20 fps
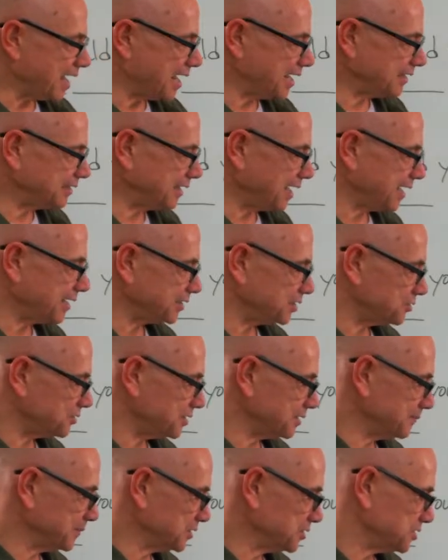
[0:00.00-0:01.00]
I like
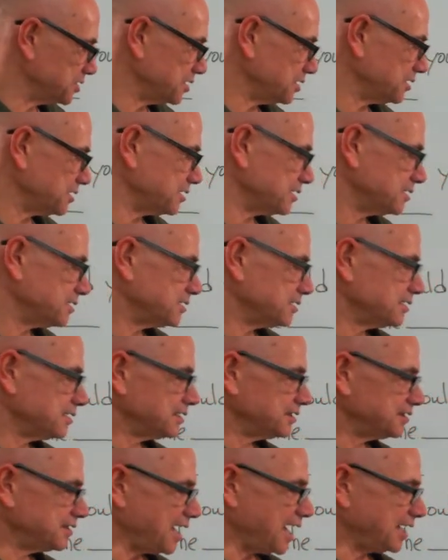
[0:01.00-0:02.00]
cream and sugar.
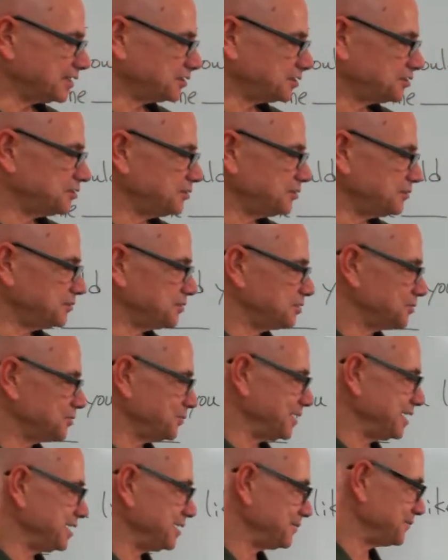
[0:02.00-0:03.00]
That's too
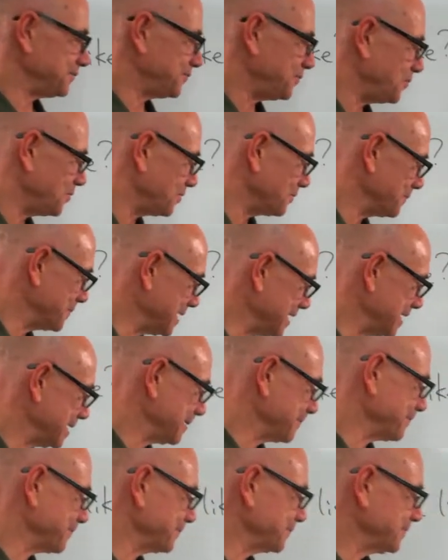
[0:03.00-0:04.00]
sweet for
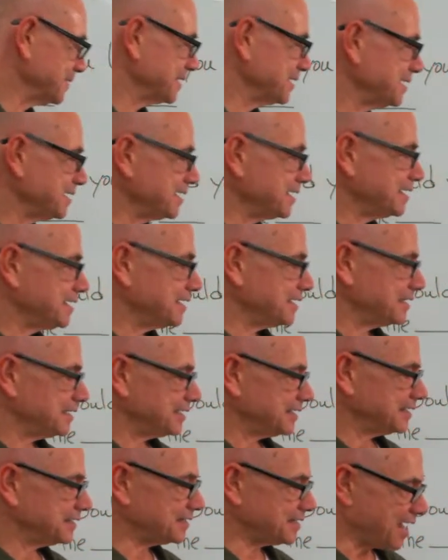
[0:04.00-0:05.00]
me.
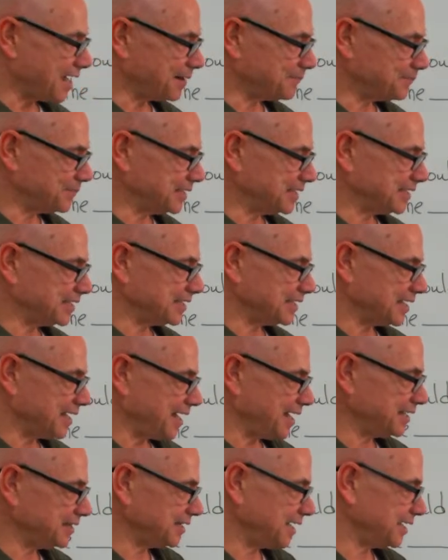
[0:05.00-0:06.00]
Not me.
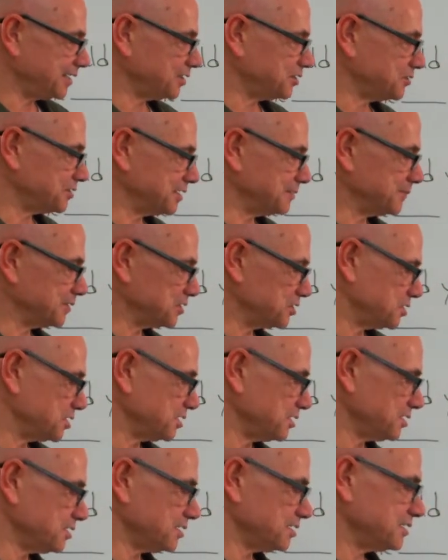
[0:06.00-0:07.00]
I like cream and
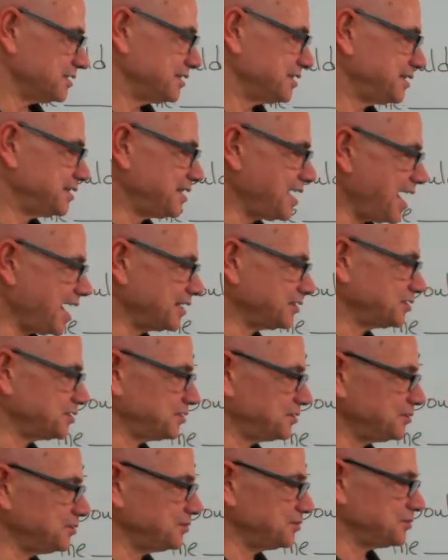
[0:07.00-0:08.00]
sugar. That's
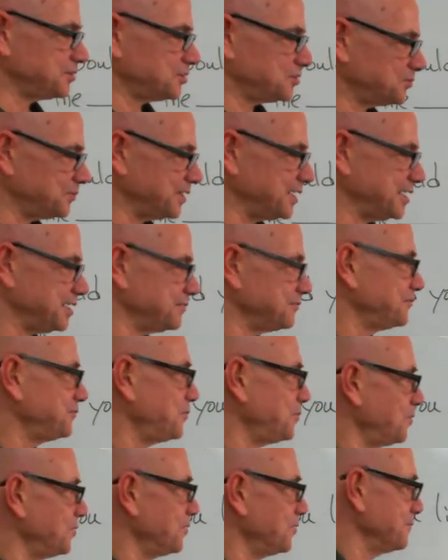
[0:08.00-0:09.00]
too sweet
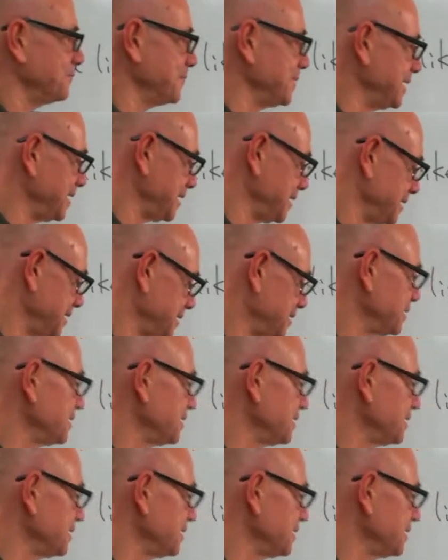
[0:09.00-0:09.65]
for me.